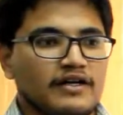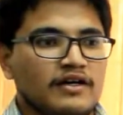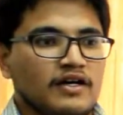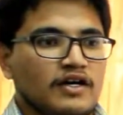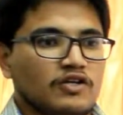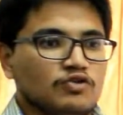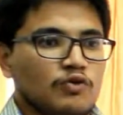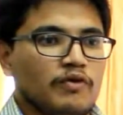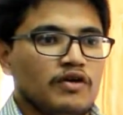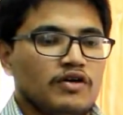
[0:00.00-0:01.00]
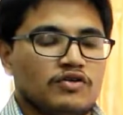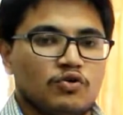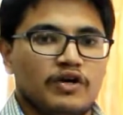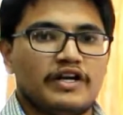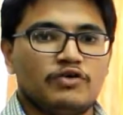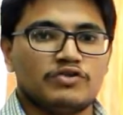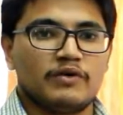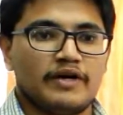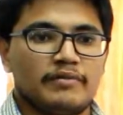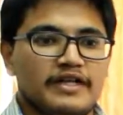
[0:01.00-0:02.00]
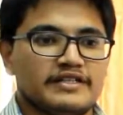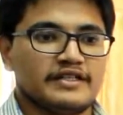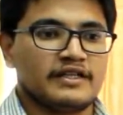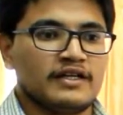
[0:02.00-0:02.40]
To reduce a vibration,